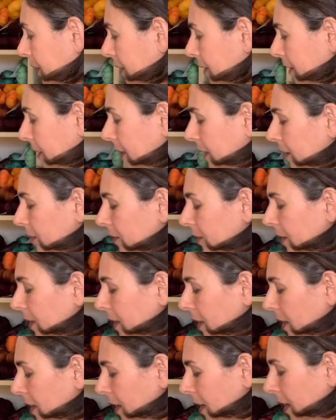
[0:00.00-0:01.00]
Let's see.
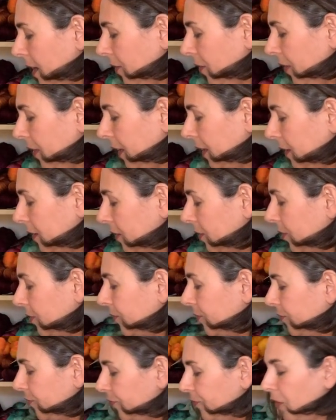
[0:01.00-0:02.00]
Everything is
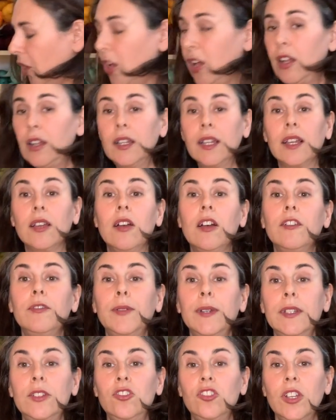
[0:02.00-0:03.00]
falling off
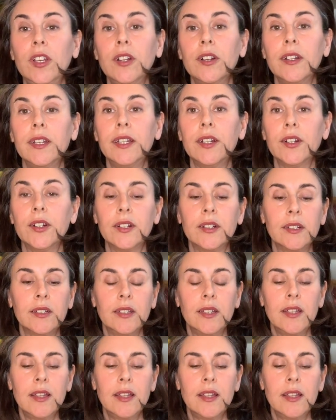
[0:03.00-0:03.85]
my chair here.